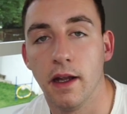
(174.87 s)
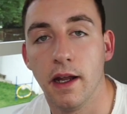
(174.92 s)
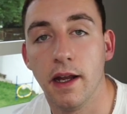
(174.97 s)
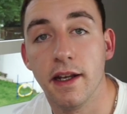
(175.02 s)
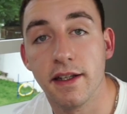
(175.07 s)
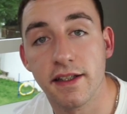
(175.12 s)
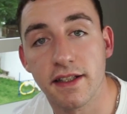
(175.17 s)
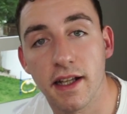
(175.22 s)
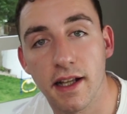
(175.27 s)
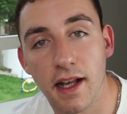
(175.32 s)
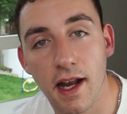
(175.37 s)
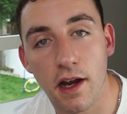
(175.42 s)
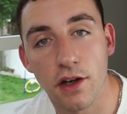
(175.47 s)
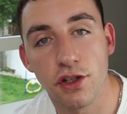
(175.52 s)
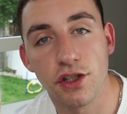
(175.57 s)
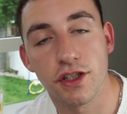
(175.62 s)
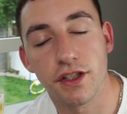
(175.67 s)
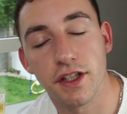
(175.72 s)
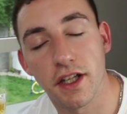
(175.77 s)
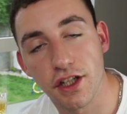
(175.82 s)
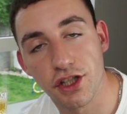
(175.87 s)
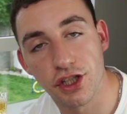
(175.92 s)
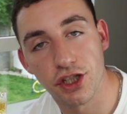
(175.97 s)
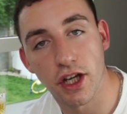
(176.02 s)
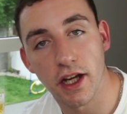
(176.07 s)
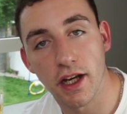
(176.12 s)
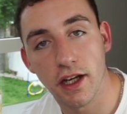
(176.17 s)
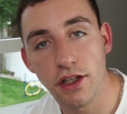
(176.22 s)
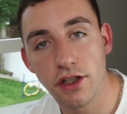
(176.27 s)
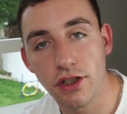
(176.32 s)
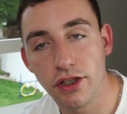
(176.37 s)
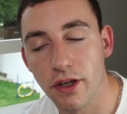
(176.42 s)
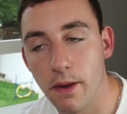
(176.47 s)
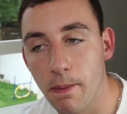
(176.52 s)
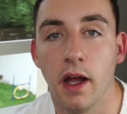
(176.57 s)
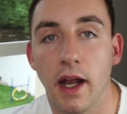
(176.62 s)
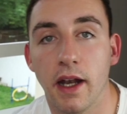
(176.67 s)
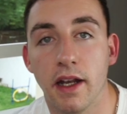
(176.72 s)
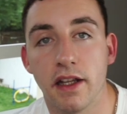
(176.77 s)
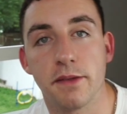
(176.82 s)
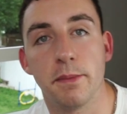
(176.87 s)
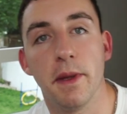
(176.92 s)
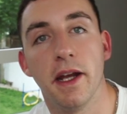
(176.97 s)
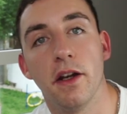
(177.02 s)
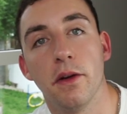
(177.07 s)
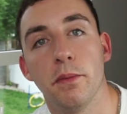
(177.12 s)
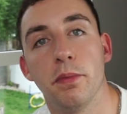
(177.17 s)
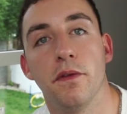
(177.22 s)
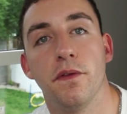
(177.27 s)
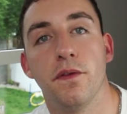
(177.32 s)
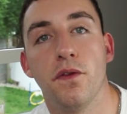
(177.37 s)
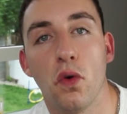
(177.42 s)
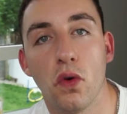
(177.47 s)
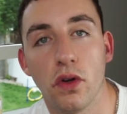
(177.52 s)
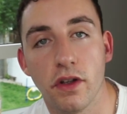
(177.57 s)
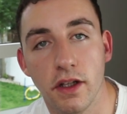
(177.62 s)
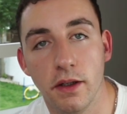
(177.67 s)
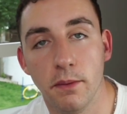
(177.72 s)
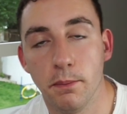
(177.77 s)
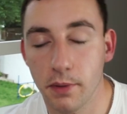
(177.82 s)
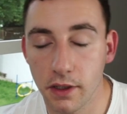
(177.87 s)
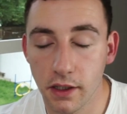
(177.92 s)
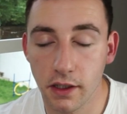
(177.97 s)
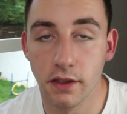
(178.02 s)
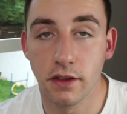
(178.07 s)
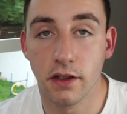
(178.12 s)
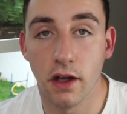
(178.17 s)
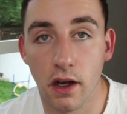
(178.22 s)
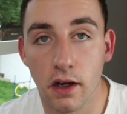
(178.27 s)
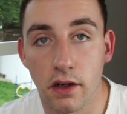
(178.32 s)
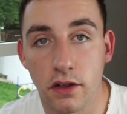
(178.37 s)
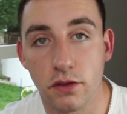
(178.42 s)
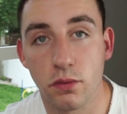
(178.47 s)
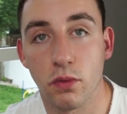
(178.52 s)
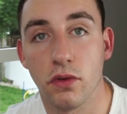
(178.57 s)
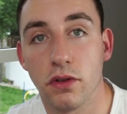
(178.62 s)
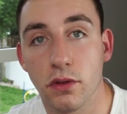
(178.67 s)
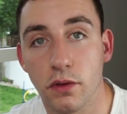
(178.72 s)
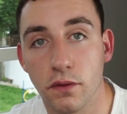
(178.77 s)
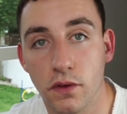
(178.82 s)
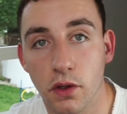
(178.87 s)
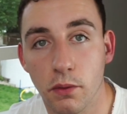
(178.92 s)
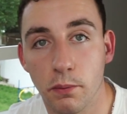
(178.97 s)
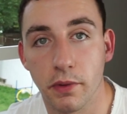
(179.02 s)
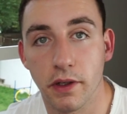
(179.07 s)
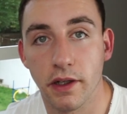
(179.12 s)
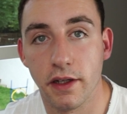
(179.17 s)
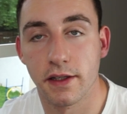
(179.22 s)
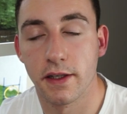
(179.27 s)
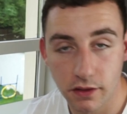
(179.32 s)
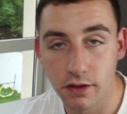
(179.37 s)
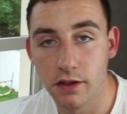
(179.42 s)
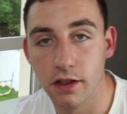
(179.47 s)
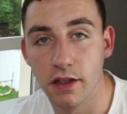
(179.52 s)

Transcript: It is the largest exchange and it's made up of $14 billion worth of companies.